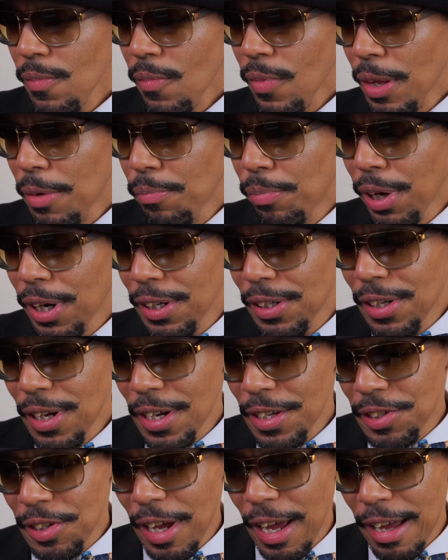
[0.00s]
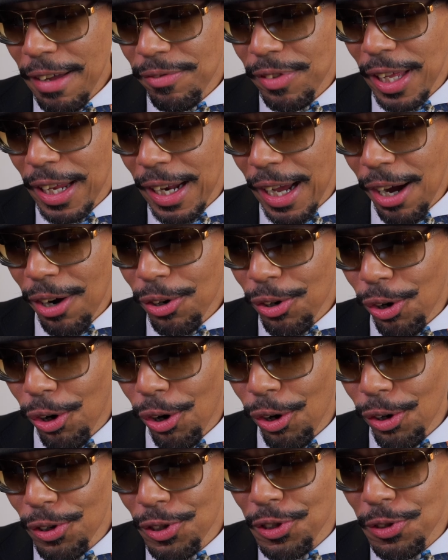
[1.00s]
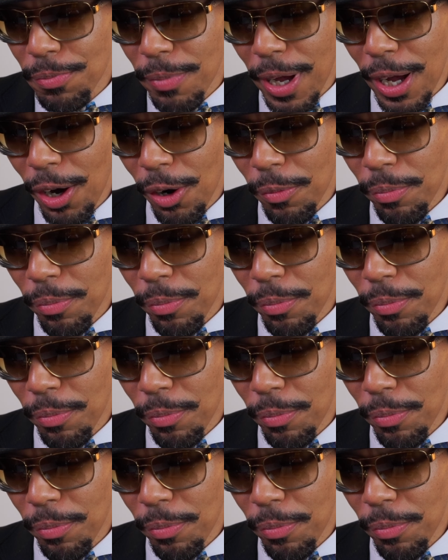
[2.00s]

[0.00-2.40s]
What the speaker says: But it does have that alcohol smell,